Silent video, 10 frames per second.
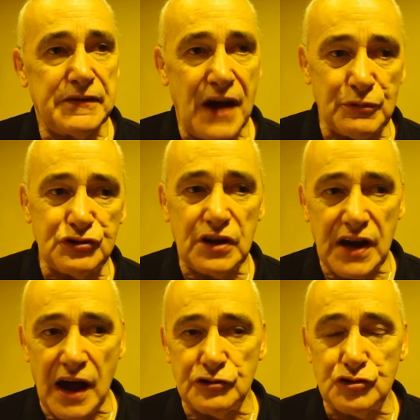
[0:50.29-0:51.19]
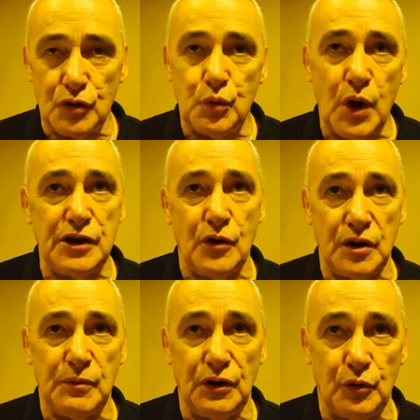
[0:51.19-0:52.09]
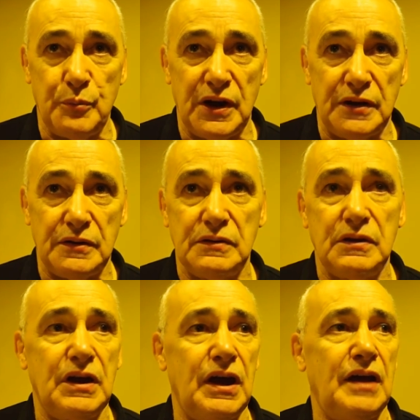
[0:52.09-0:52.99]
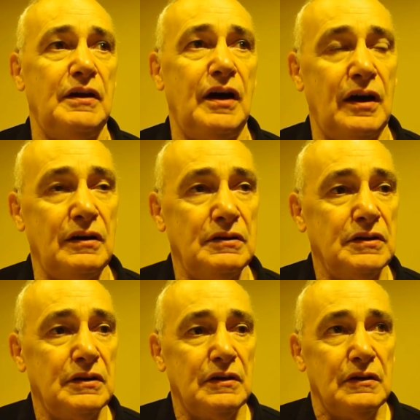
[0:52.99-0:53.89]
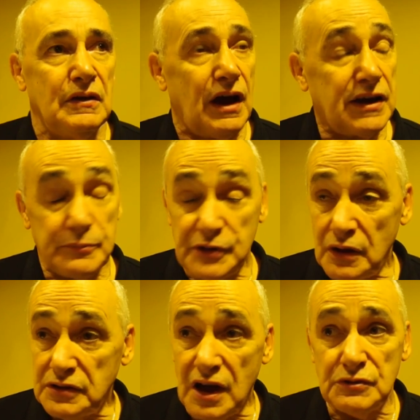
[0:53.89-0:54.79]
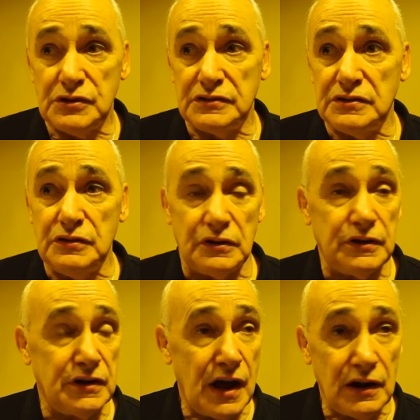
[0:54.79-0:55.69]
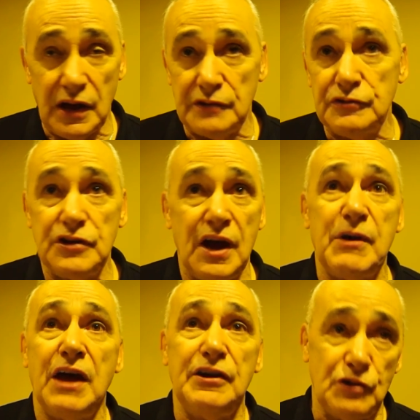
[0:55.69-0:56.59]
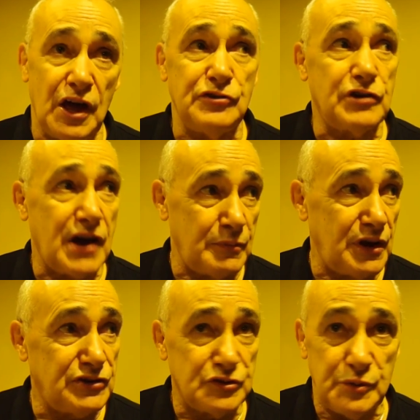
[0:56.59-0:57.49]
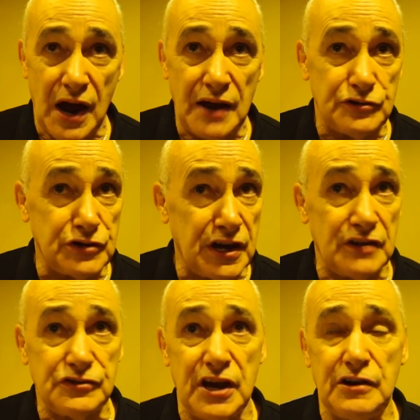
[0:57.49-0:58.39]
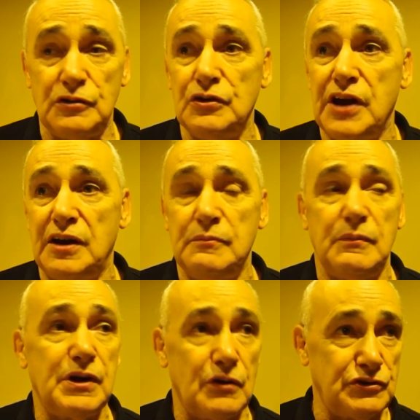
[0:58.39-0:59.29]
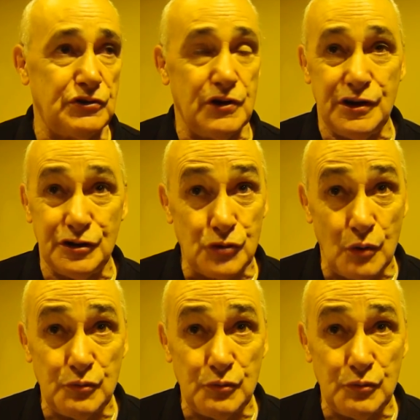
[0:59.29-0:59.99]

Thomas kind of started waiting on him a little bit, and I kept telling Thomas, I said, look, you got to land your jab and then land your combinations behind it. You can't stand and look at him because you're in his